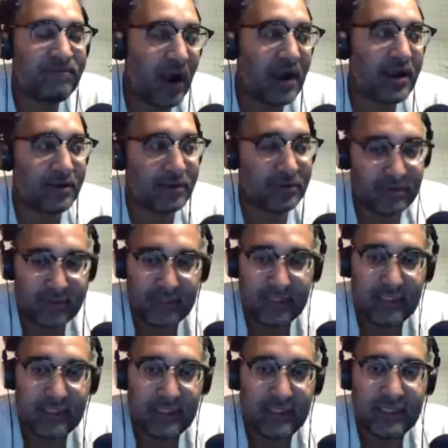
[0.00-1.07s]
You should be
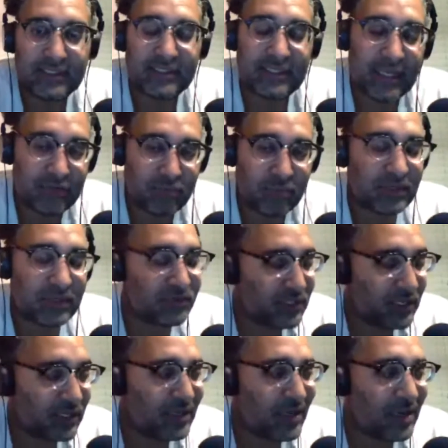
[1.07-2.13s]
fired. And
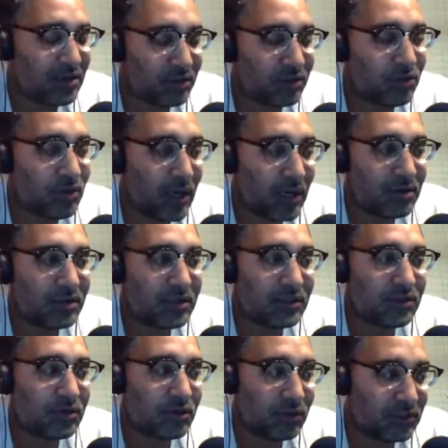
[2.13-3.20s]
Sage would have said, hey,
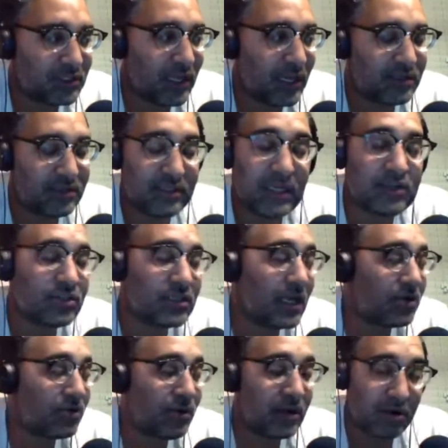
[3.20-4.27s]
look, you got to look at the good
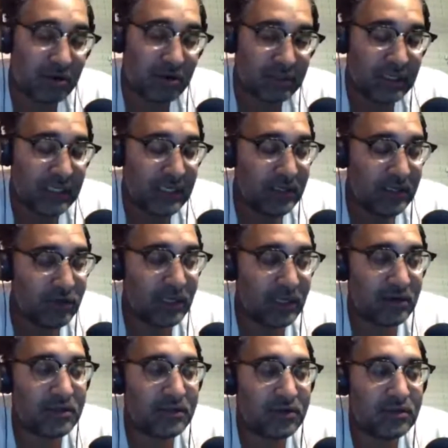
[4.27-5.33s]
side. Sage has got a great heart.
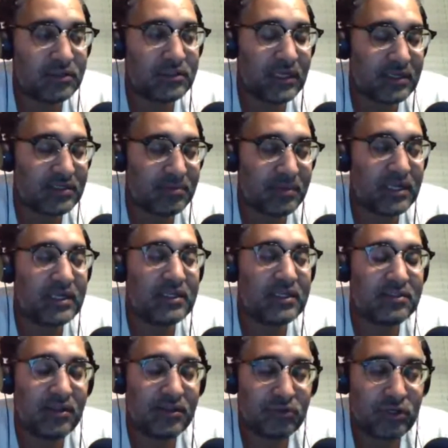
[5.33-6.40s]
You got to look at the good
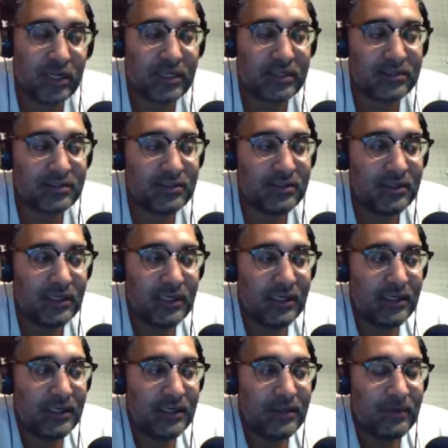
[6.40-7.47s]
side of somebody who needs another
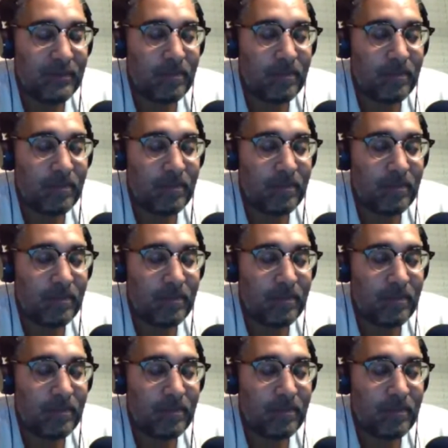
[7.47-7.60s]
chance.